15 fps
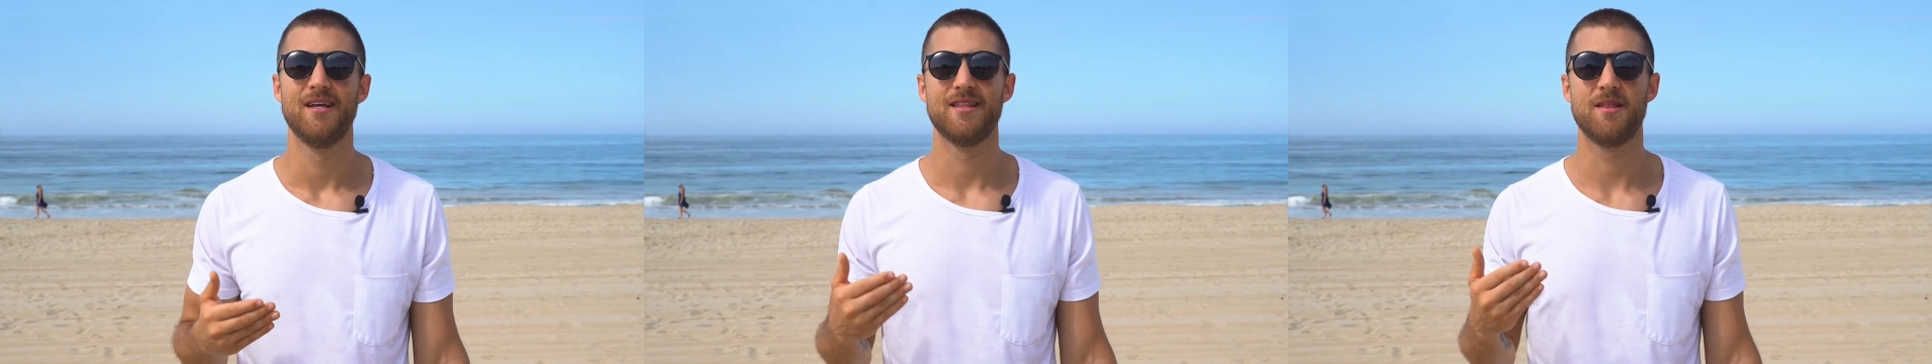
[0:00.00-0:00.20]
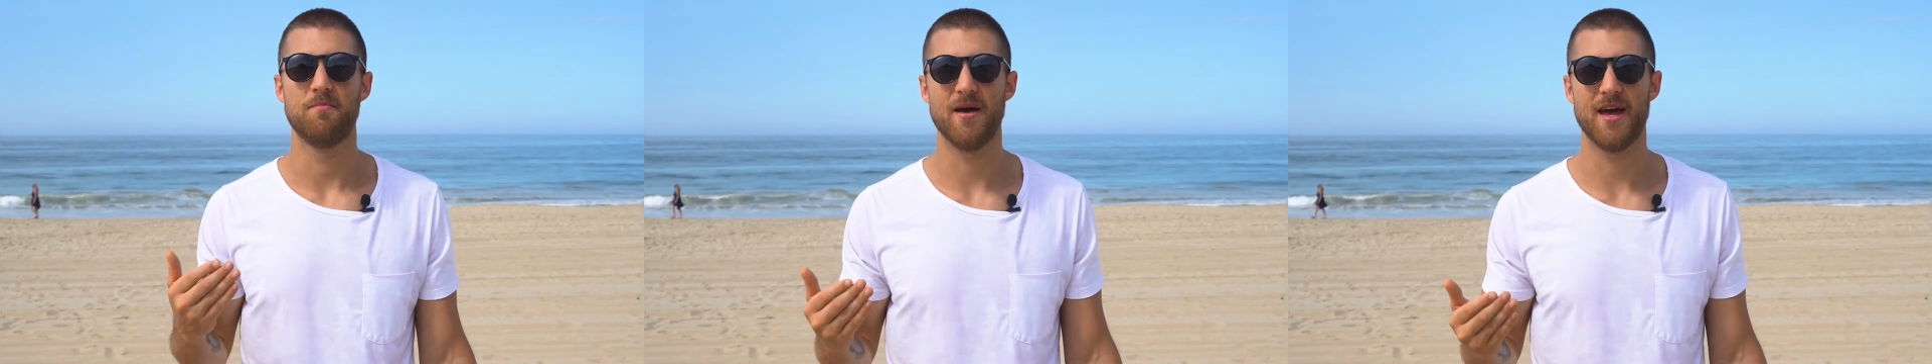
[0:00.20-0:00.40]

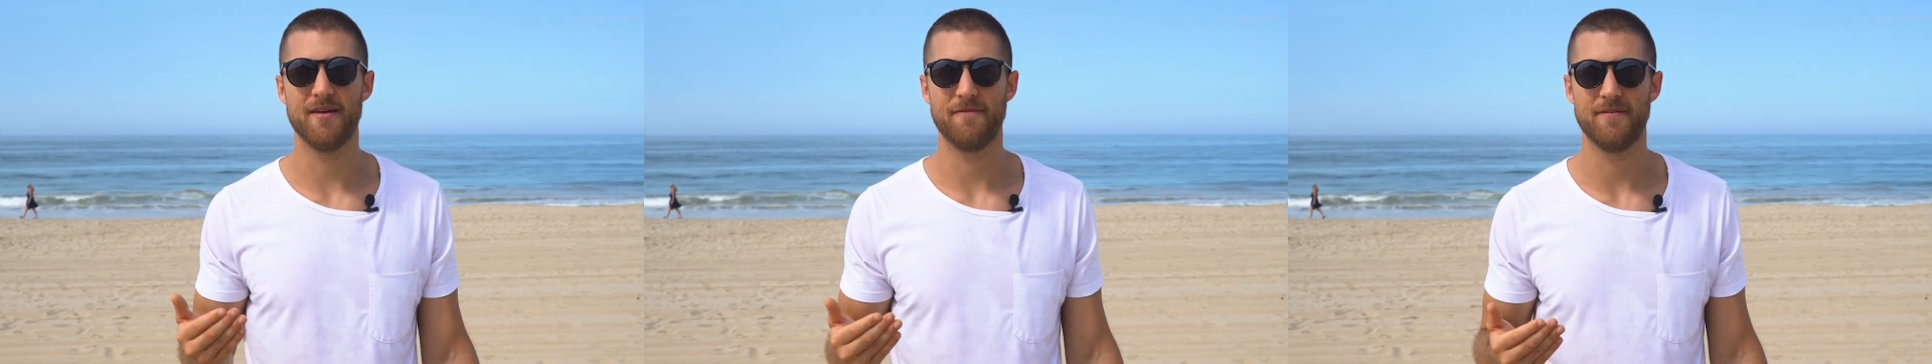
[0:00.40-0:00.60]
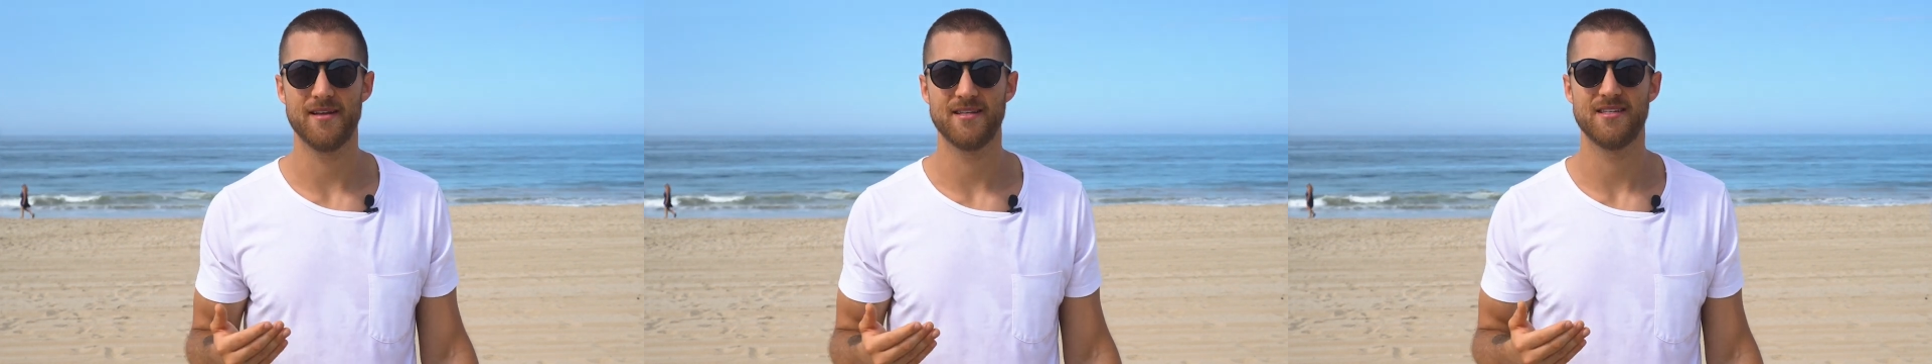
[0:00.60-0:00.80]
the
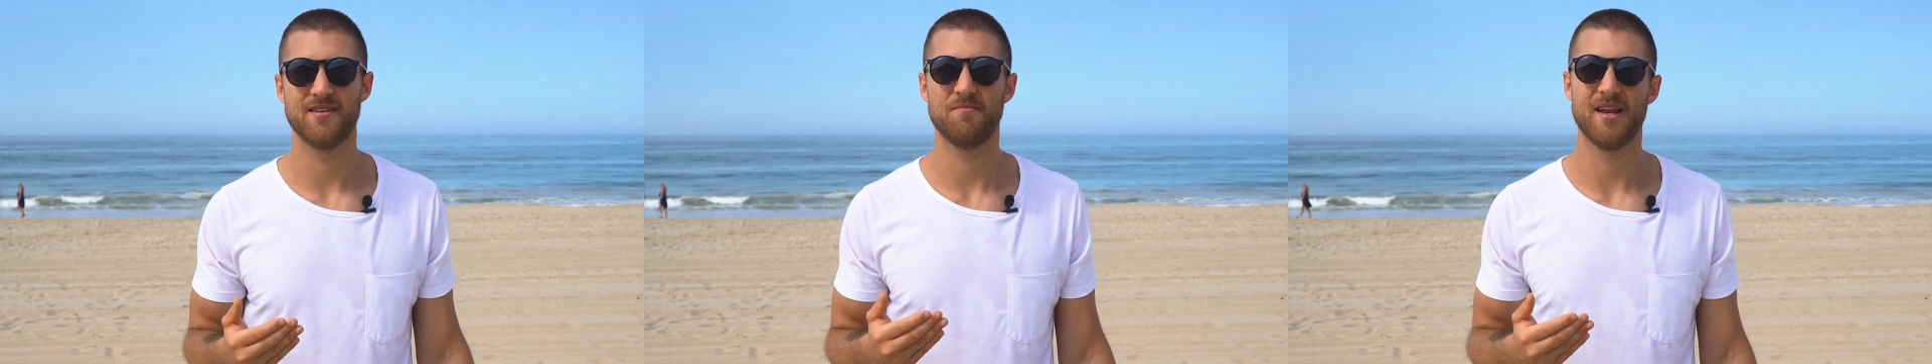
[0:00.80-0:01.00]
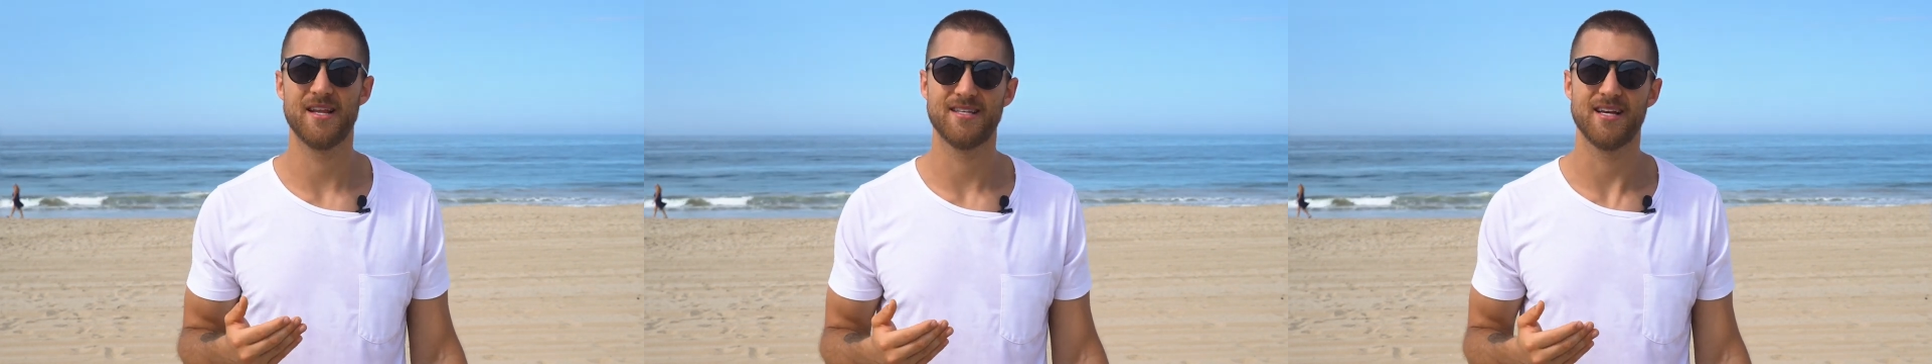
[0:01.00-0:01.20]
benefits of
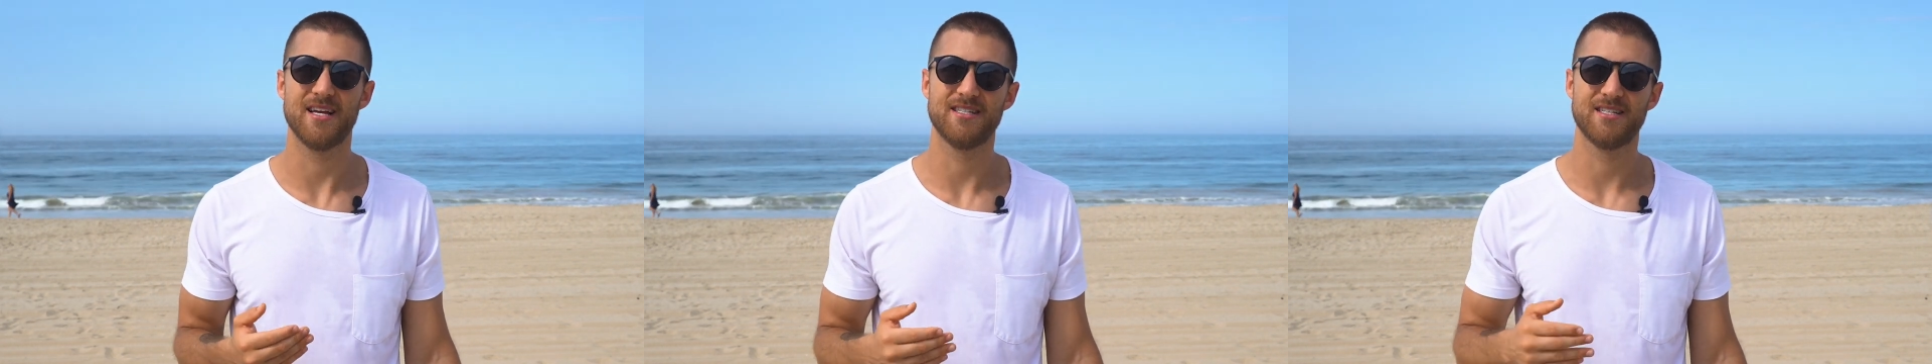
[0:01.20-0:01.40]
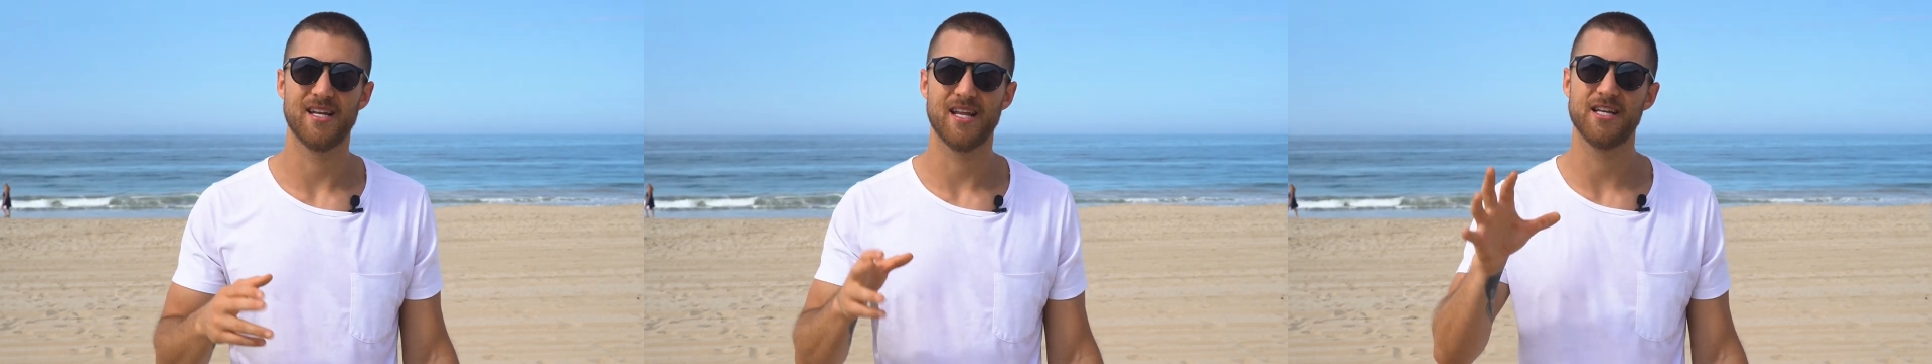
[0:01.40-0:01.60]

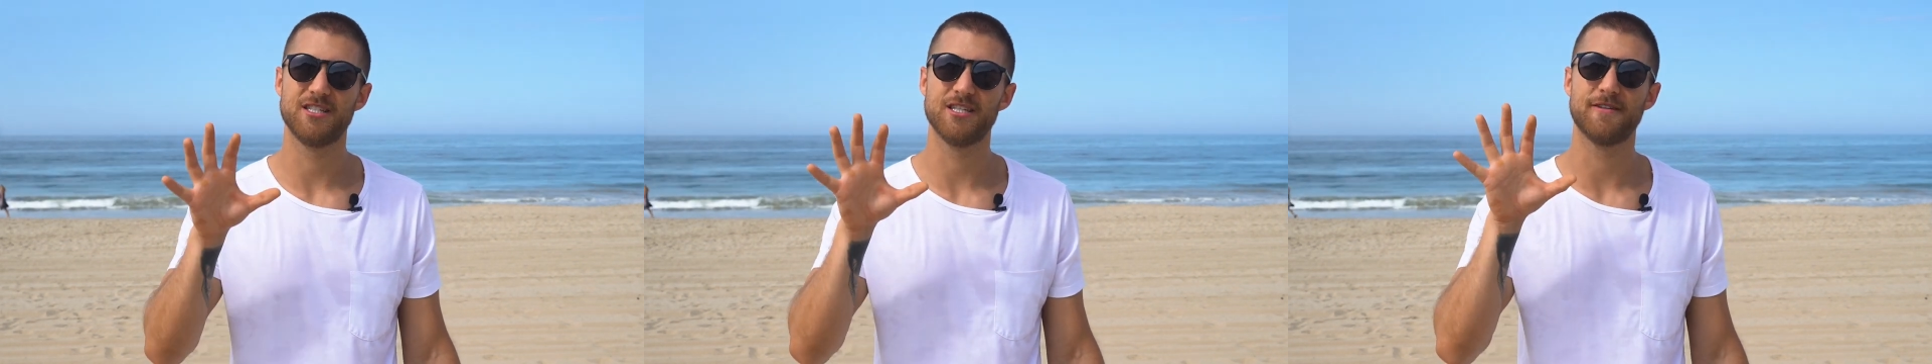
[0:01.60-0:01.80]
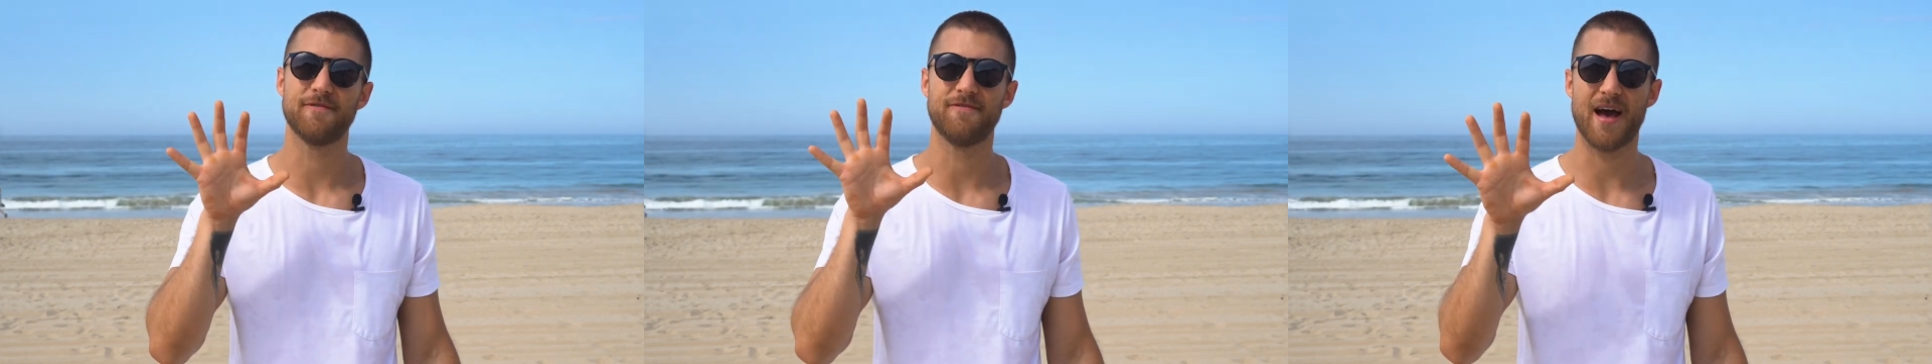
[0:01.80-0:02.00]
meditation in
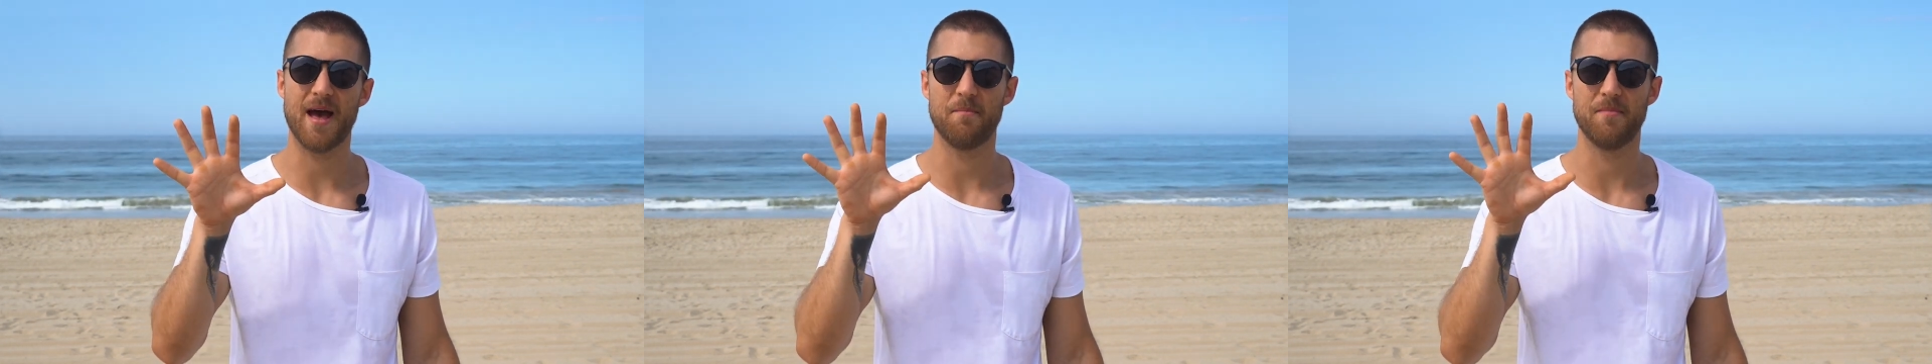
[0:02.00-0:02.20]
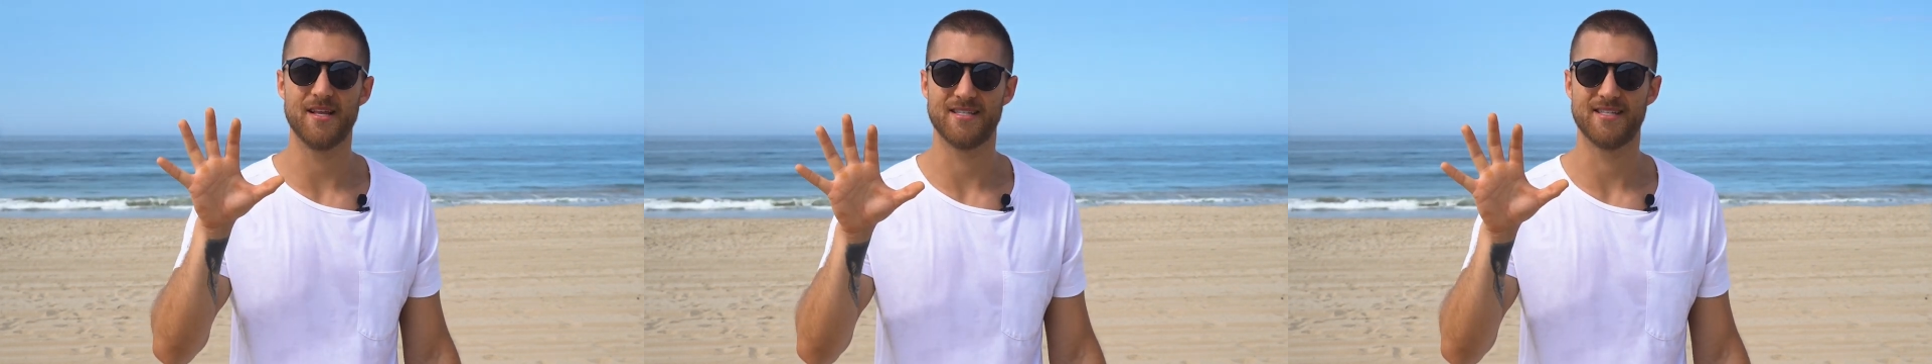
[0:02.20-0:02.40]
just
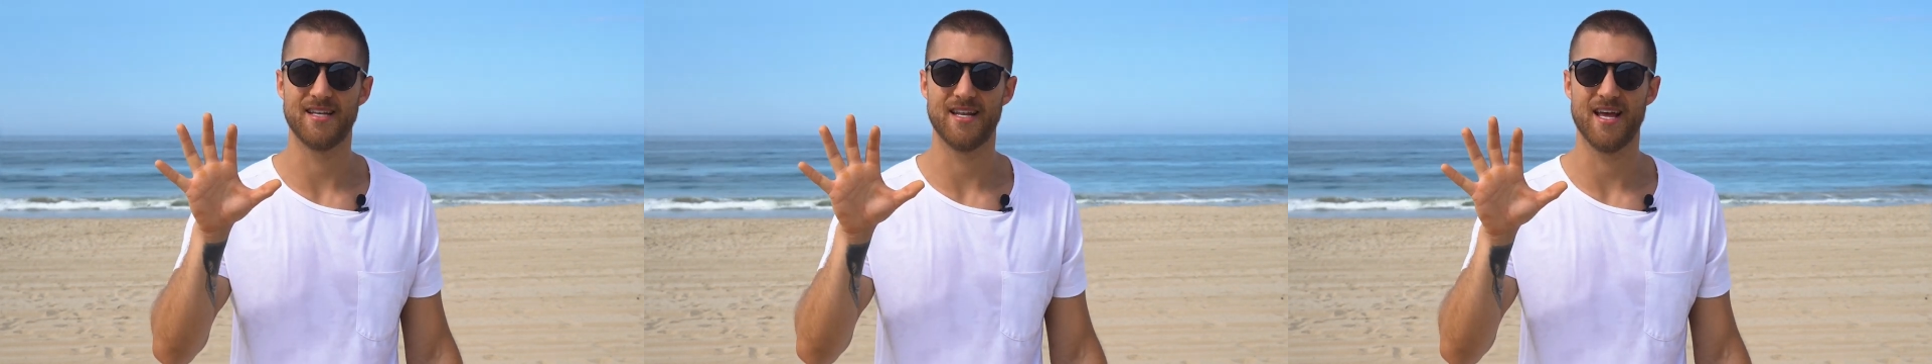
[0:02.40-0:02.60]
five minutes a